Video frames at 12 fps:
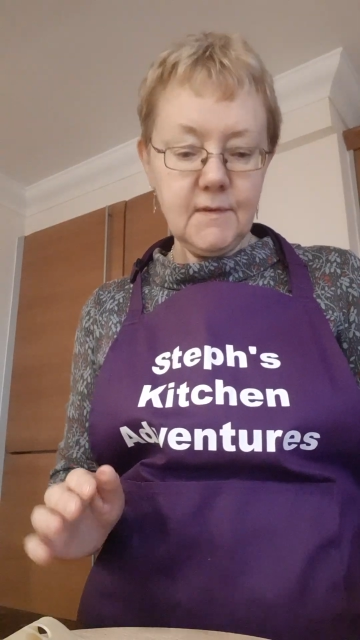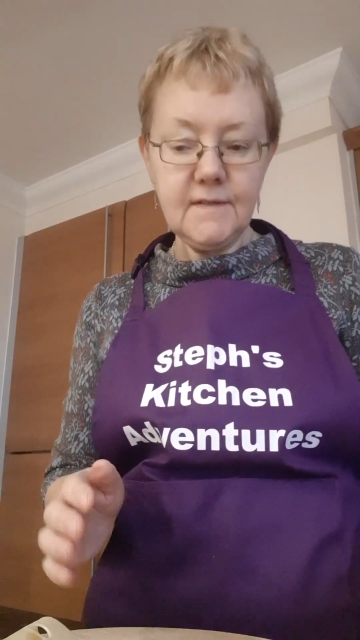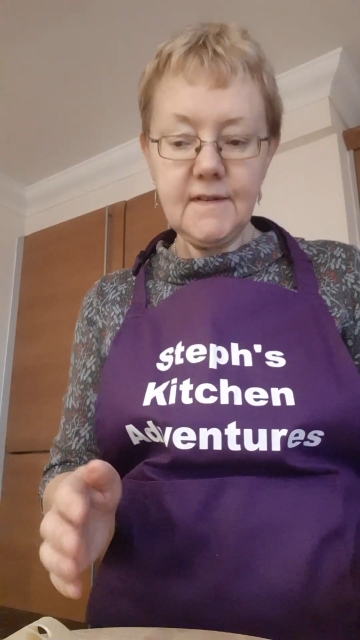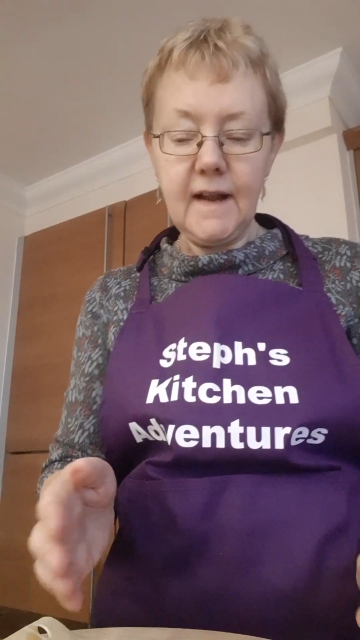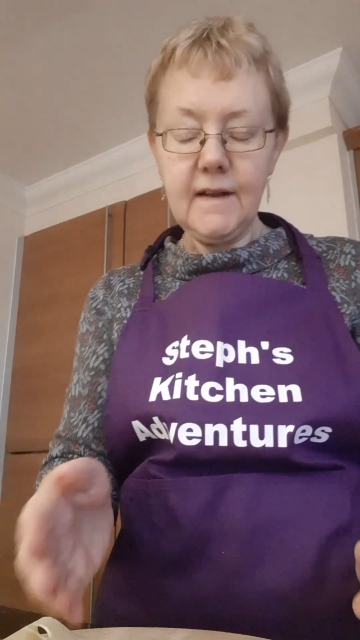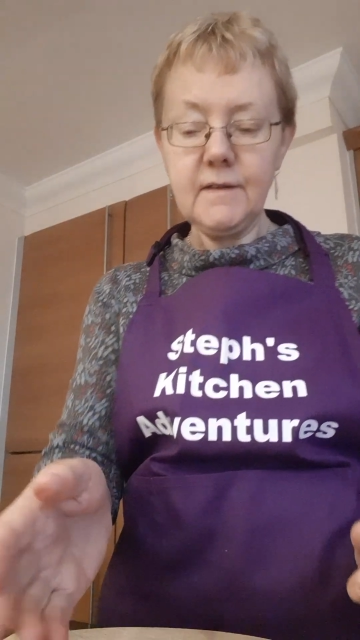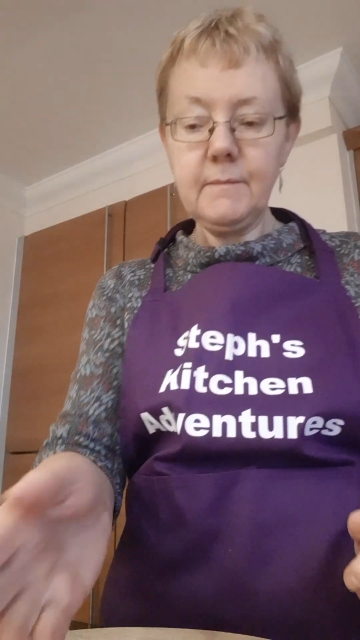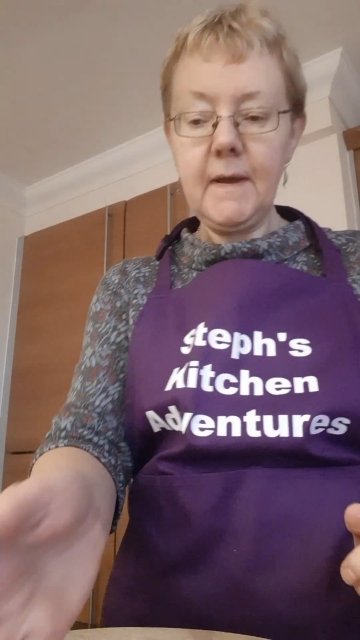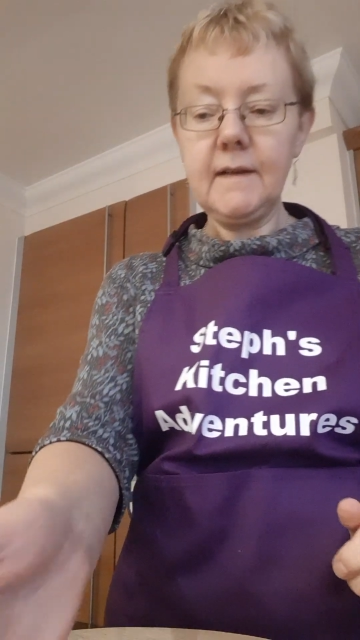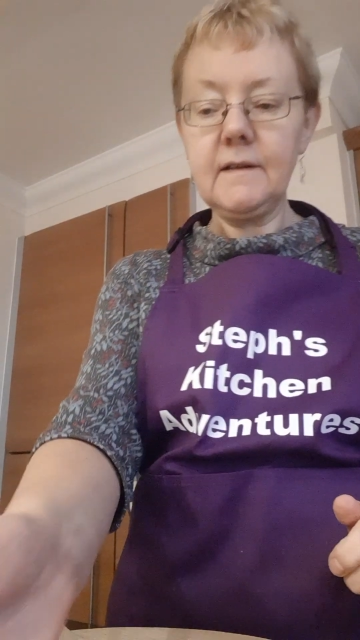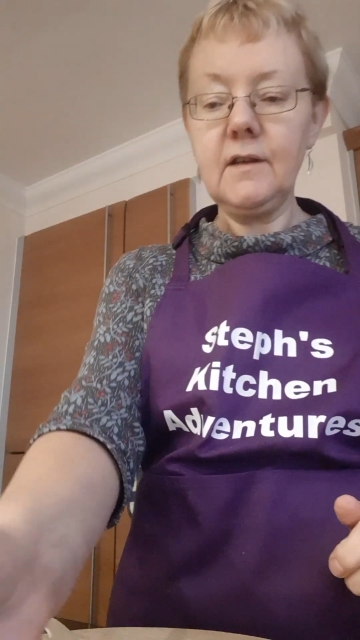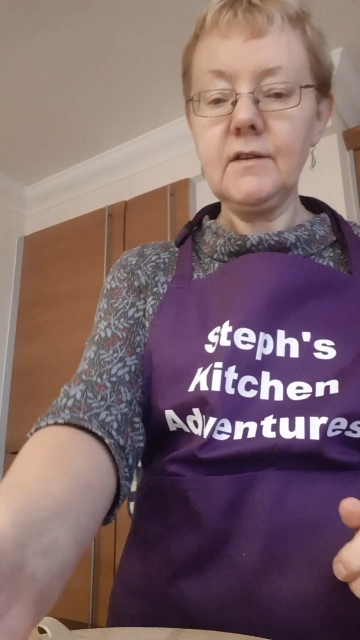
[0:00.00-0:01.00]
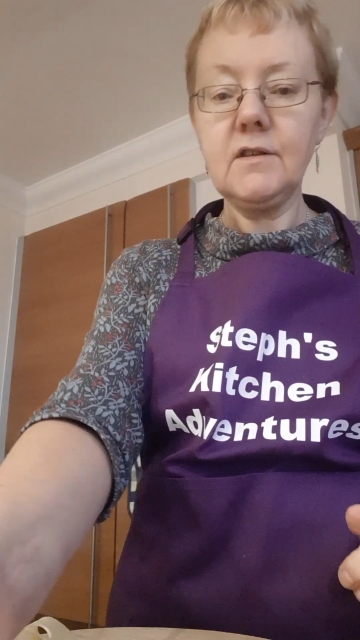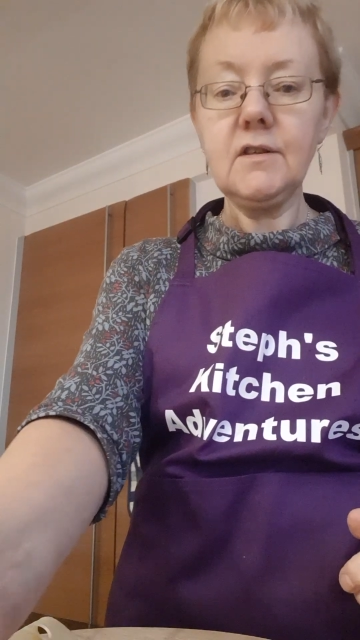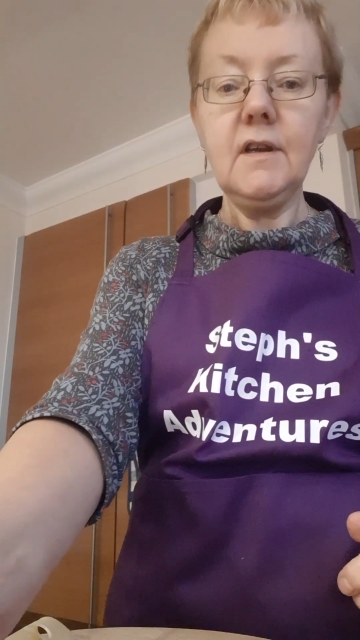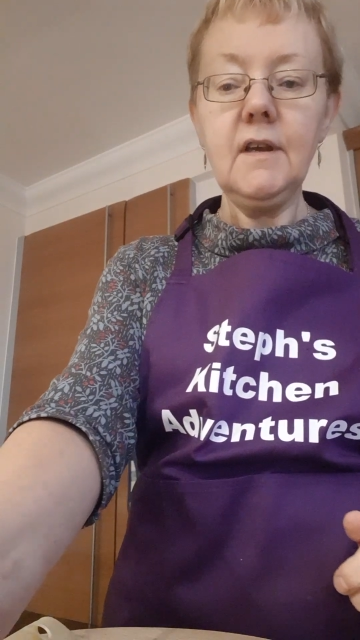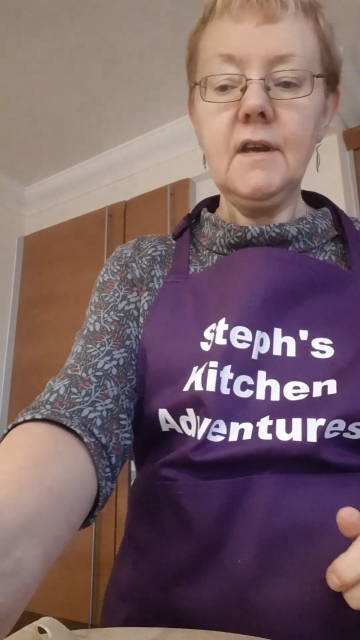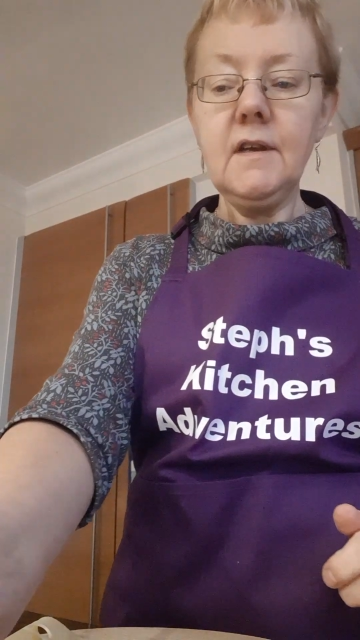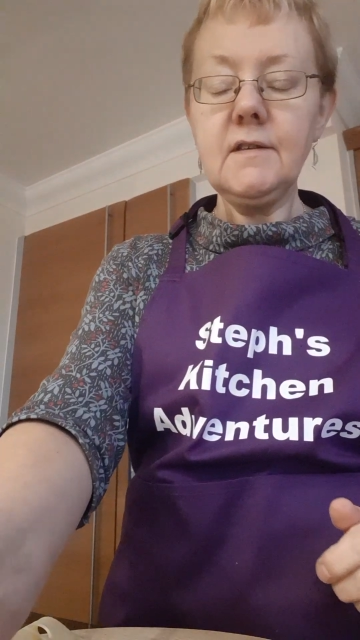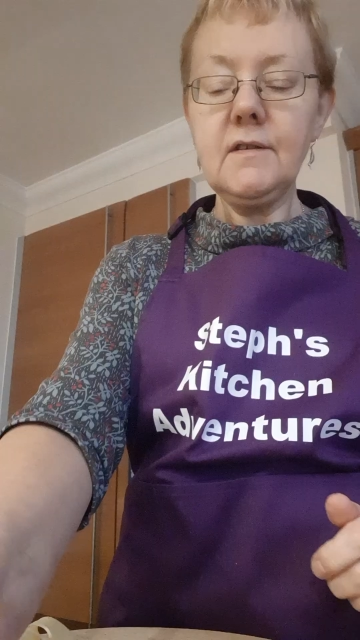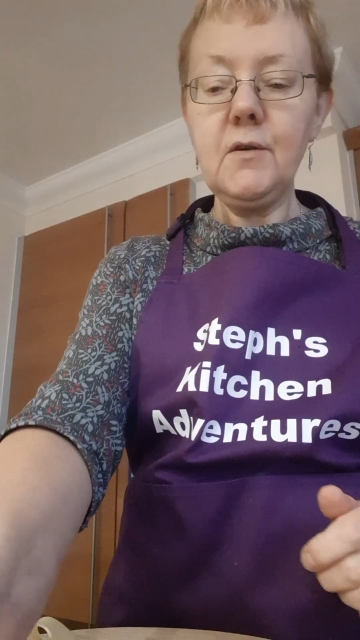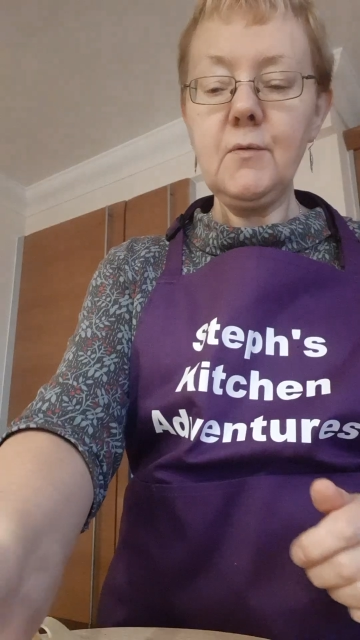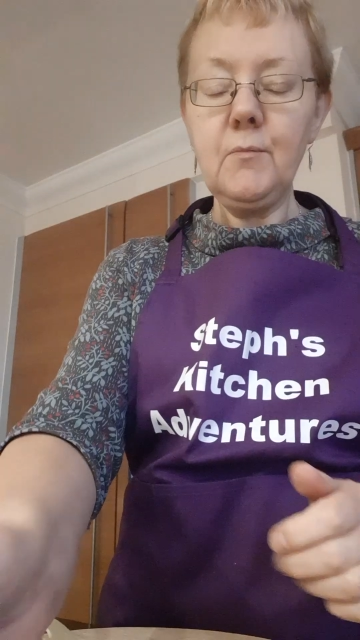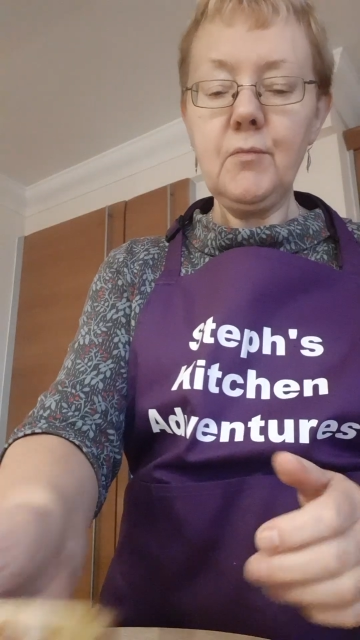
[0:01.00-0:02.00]
a salad packed lunch.
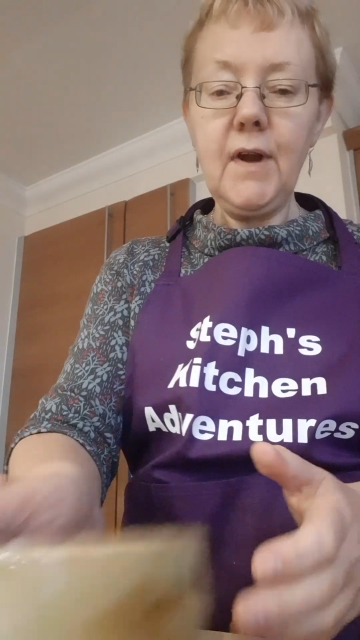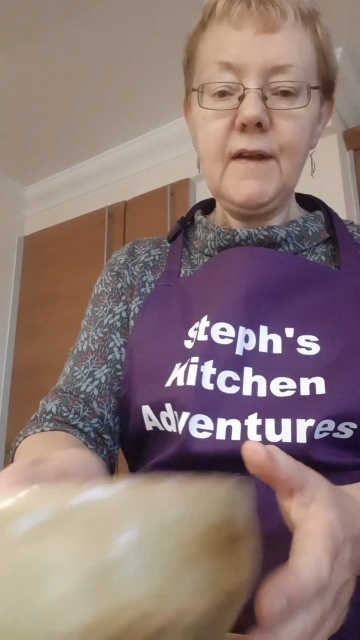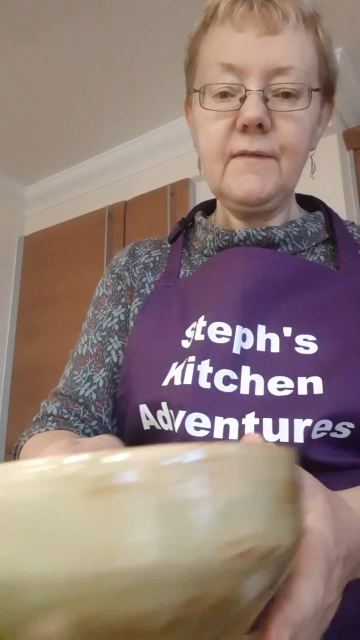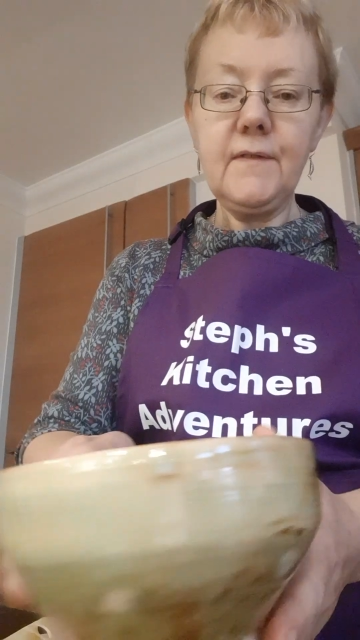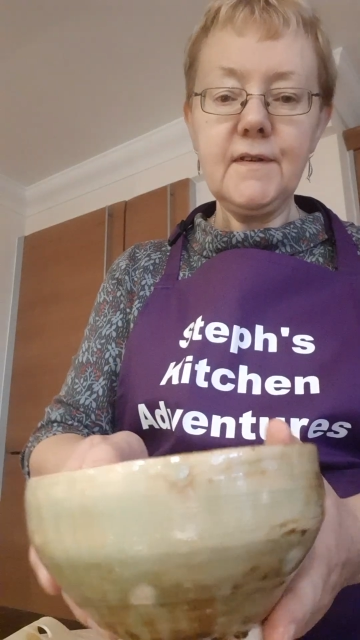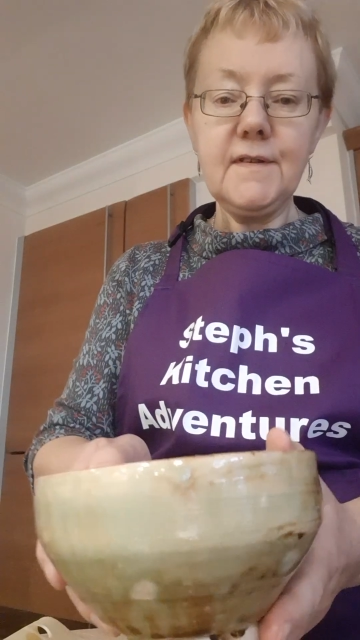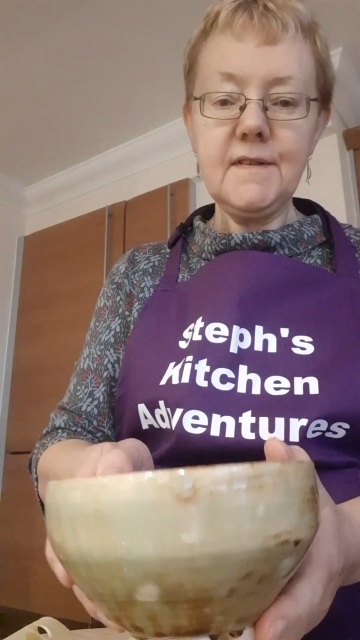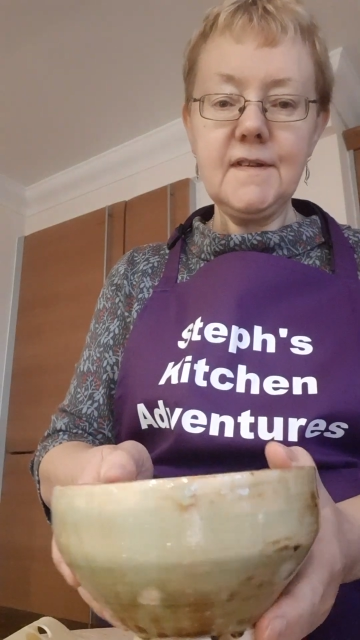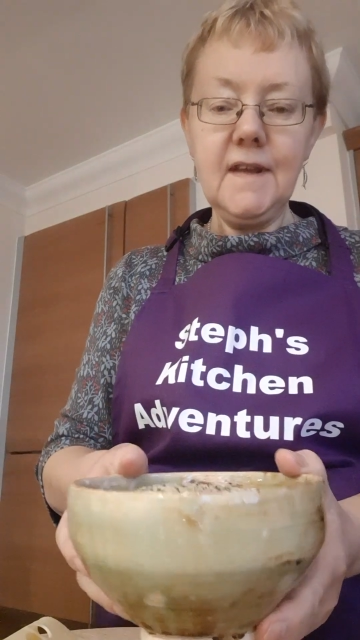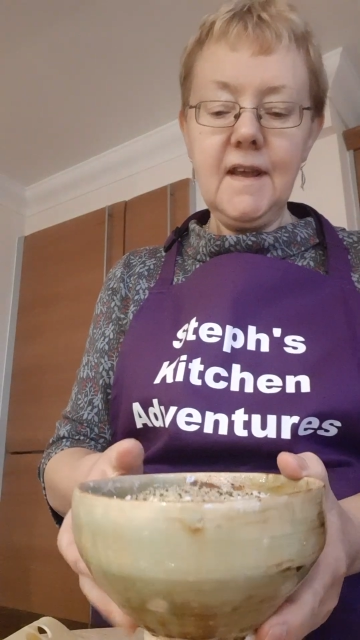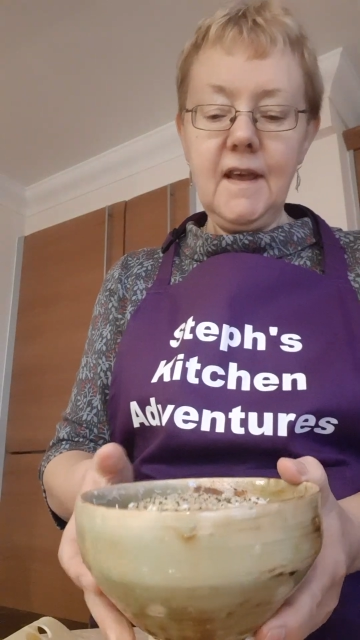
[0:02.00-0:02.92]
So breakfast,